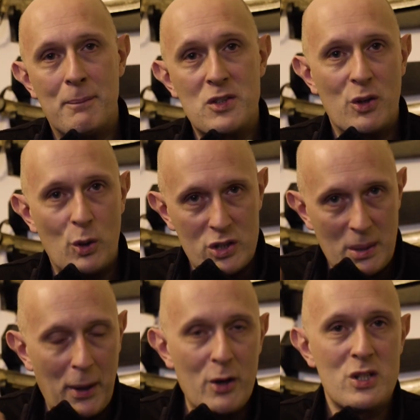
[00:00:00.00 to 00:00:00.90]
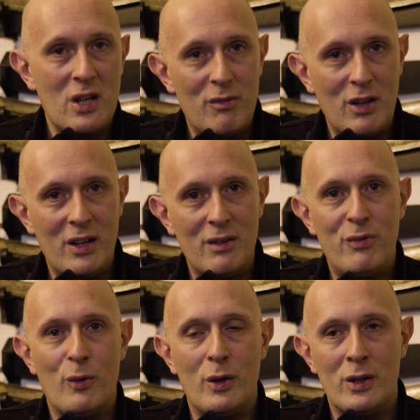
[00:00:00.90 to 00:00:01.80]
So you're supposed to have learnt
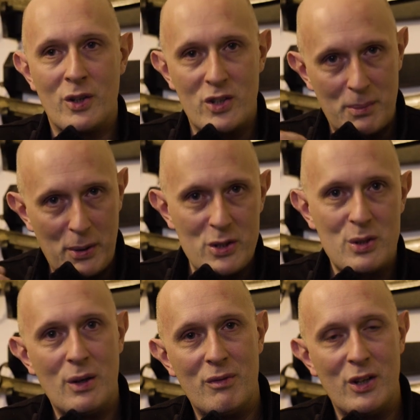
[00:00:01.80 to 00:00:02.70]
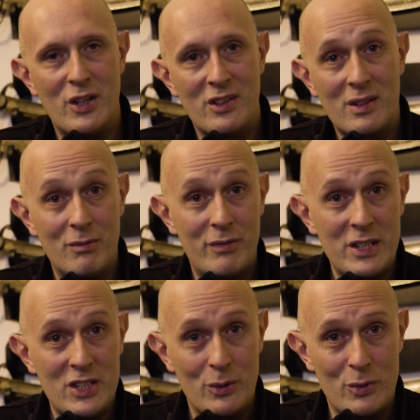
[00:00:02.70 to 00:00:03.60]
foil, you're supposed to have learnt
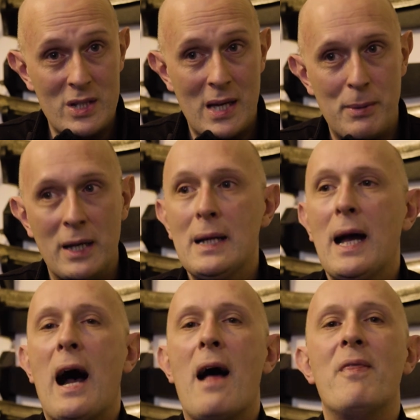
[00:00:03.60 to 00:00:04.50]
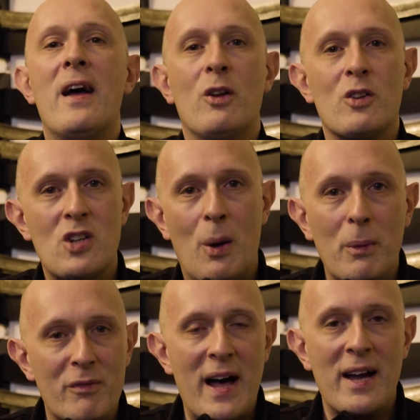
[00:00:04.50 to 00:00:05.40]
conventional sabre, and then on
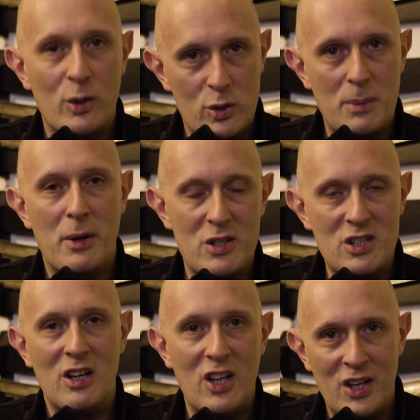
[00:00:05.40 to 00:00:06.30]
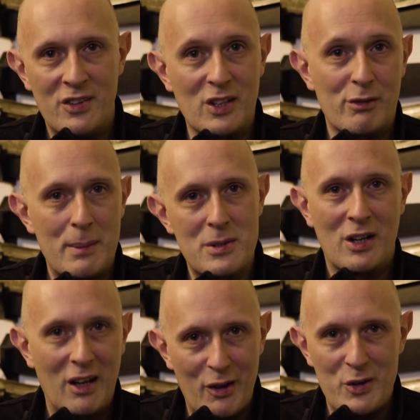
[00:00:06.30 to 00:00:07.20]
top of that, you're supposed to learn the grips
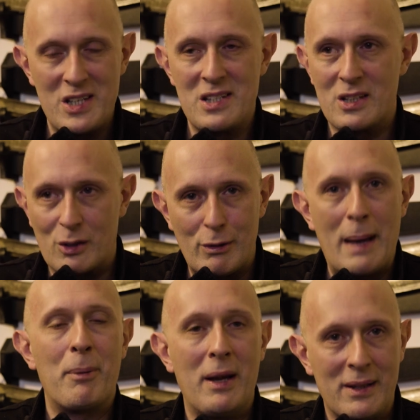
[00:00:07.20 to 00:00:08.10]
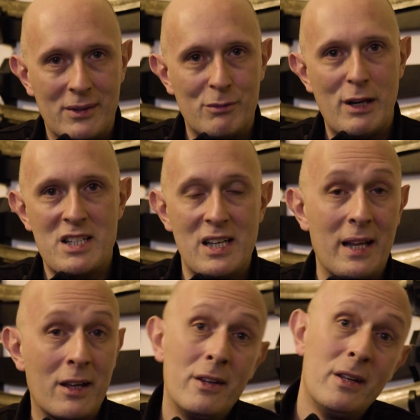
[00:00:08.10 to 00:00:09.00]
and closes, the grappling, the
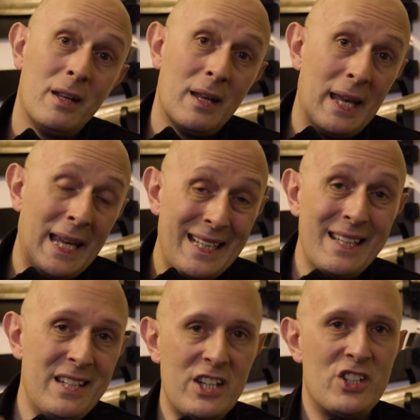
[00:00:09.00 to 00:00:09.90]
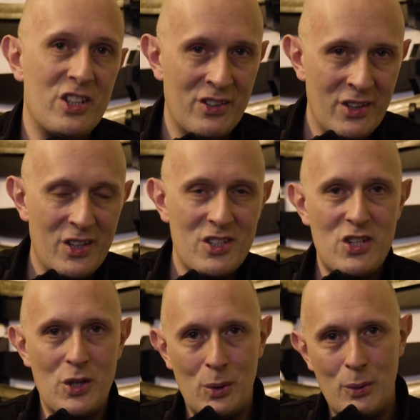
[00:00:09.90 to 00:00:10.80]
wrestling, in addition
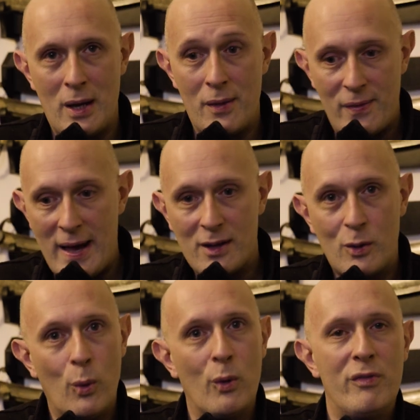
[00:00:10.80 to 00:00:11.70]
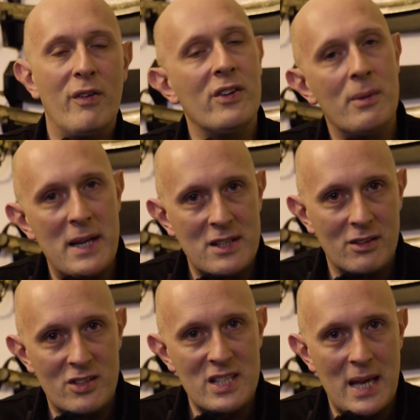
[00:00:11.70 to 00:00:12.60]
to that core
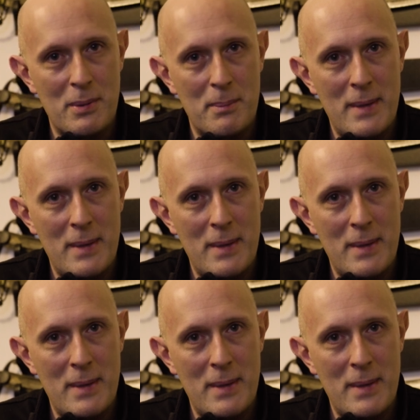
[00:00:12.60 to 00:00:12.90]
fundamental sabre